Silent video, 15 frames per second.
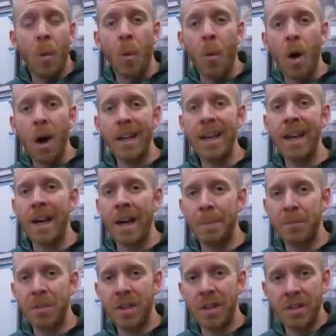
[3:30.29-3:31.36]
walking
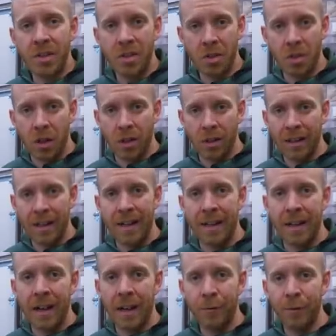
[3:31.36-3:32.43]
up to the start
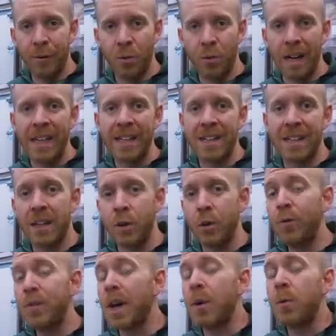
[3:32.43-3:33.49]
line of the race that
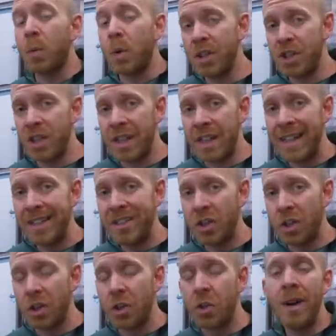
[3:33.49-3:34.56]
you've done what you need
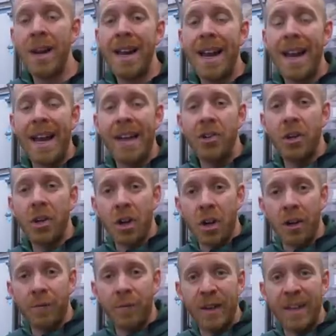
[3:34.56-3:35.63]
to do and you're
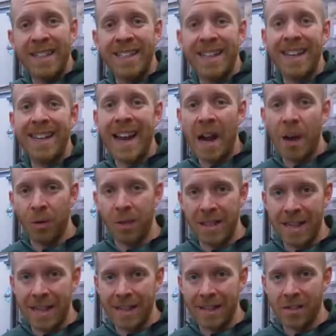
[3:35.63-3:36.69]
confident in how the
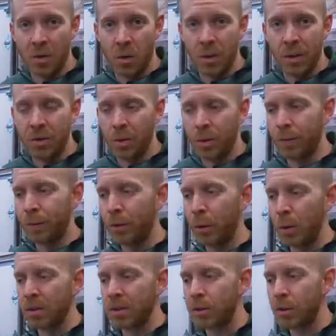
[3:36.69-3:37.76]
day is going to unfold.